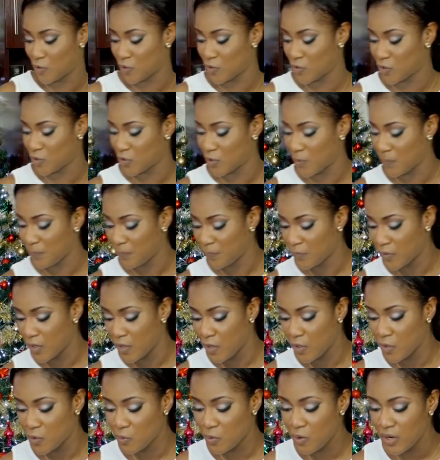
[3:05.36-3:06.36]
just
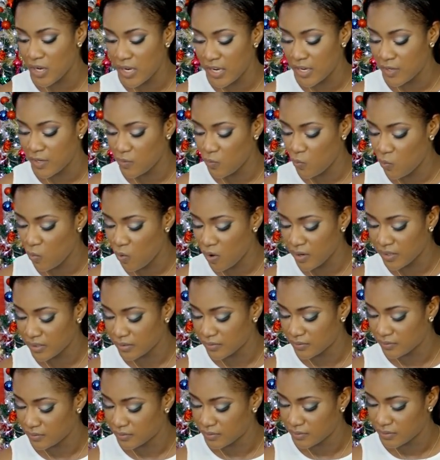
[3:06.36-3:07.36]
throw in
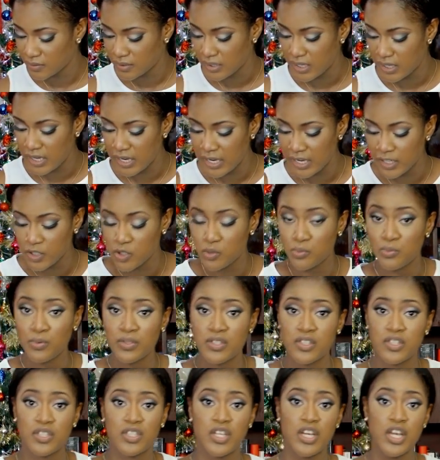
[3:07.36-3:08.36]
1 inch
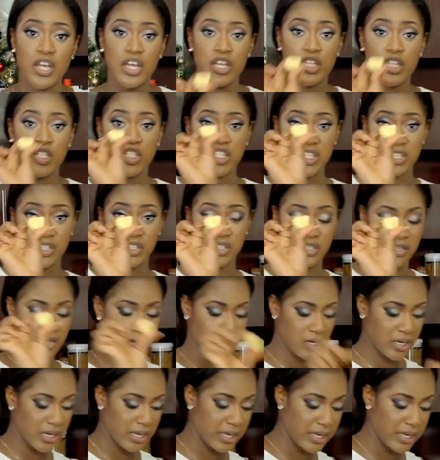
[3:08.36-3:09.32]
root ginger